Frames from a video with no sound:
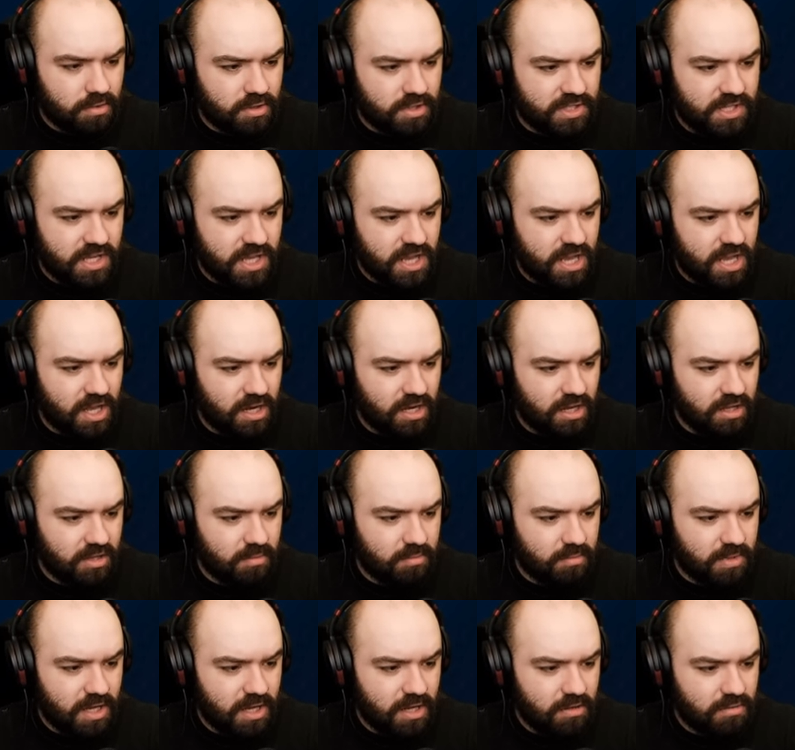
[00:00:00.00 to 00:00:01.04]
Is he hitting
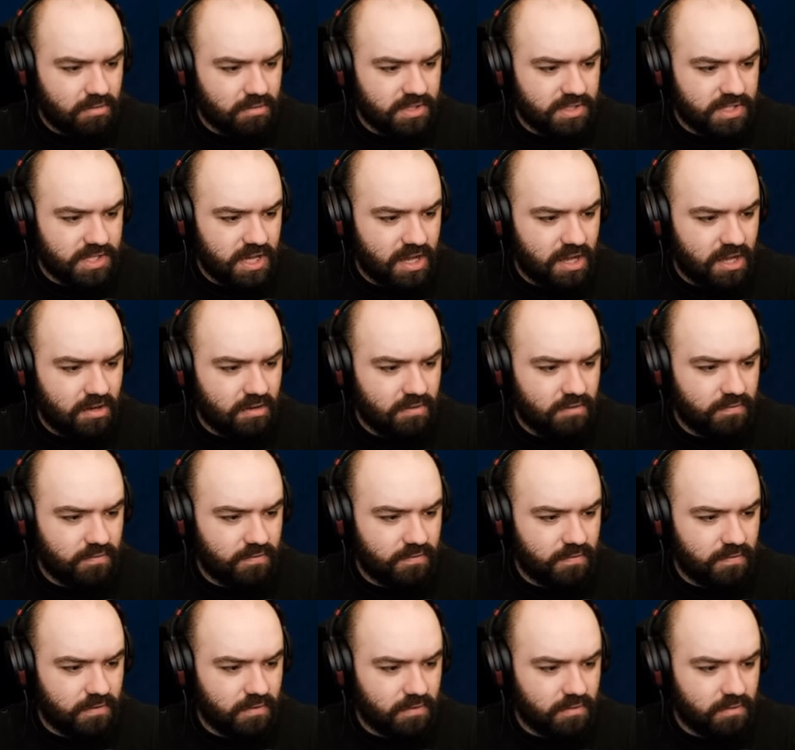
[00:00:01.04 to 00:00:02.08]
them now? Is he out
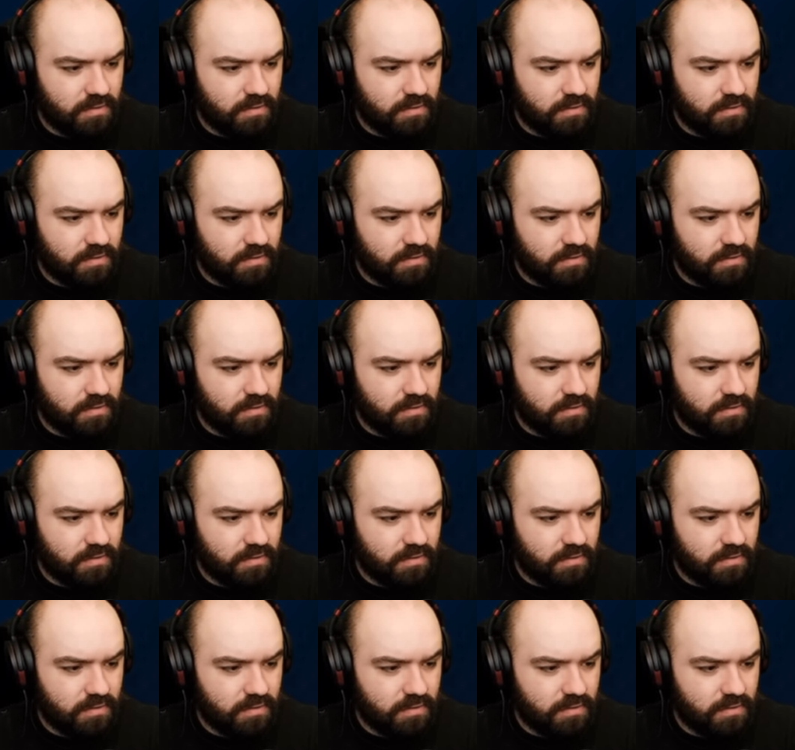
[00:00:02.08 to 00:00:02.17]
of